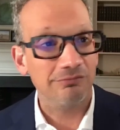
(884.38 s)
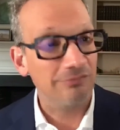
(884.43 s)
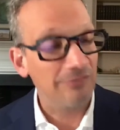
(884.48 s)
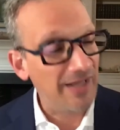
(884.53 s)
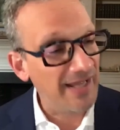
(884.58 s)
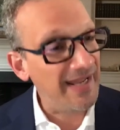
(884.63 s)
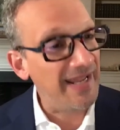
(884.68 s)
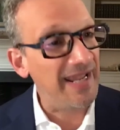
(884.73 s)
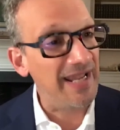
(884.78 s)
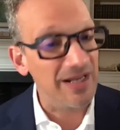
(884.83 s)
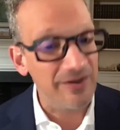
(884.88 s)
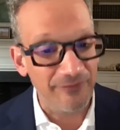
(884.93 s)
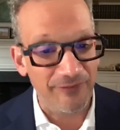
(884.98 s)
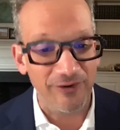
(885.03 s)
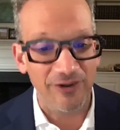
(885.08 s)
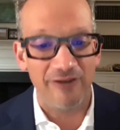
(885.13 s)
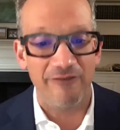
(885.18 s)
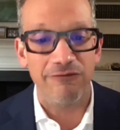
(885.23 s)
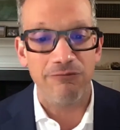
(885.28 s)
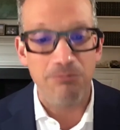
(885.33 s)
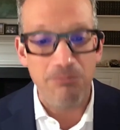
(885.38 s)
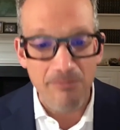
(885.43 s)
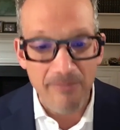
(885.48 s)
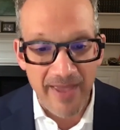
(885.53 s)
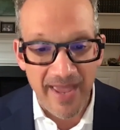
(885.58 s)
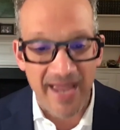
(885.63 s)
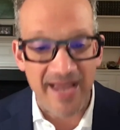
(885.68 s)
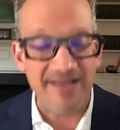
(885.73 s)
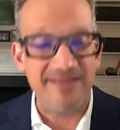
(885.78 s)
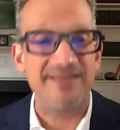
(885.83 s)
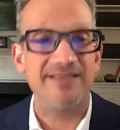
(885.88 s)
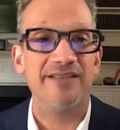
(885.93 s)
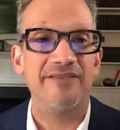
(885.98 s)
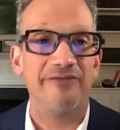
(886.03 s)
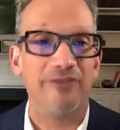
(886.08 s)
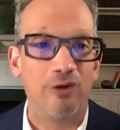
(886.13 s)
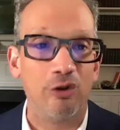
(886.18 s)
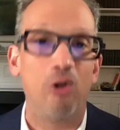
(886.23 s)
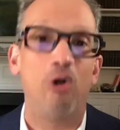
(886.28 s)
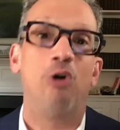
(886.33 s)
of
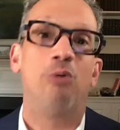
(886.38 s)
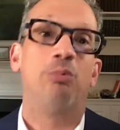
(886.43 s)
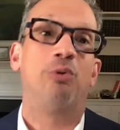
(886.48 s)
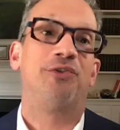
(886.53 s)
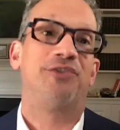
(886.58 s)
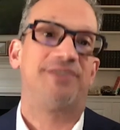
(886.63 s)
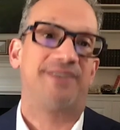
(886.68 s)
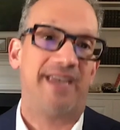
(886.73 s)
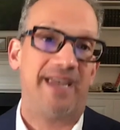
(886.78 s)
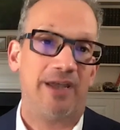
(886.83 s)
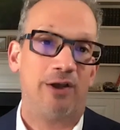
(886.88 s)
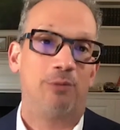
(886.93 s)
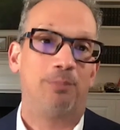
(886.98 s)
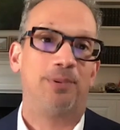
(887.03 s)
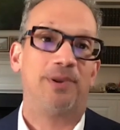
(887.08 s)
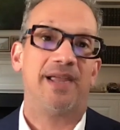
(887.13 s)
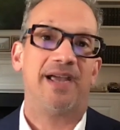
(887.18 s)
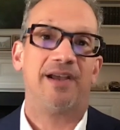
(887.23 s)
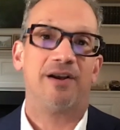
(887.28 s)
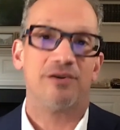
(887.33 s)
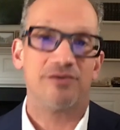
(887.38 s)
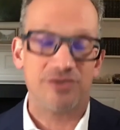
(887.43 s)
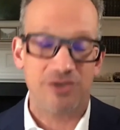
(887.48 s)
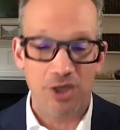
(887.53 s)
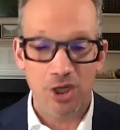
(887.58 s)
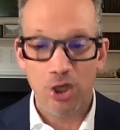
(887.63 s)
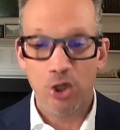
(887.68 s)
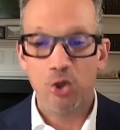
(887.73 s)
massive global scale players